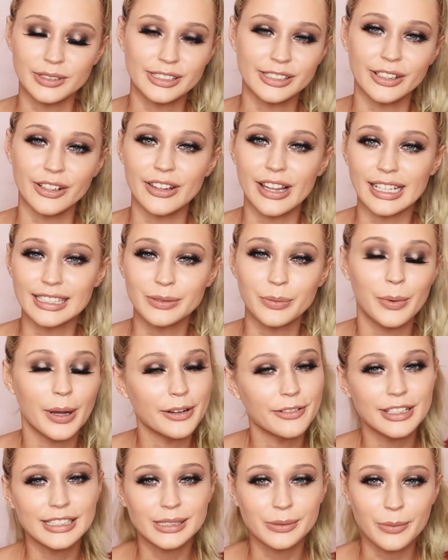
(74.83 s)
so that's
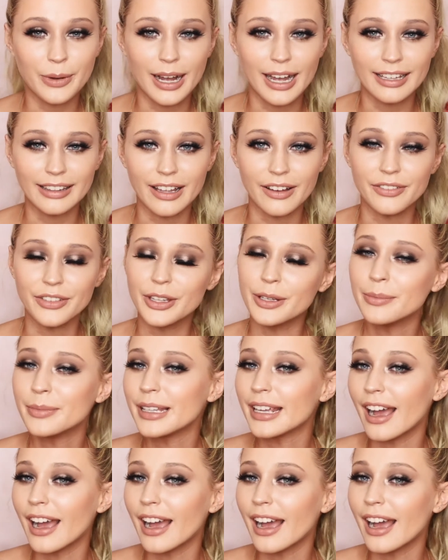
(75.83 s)
one reason why I love them.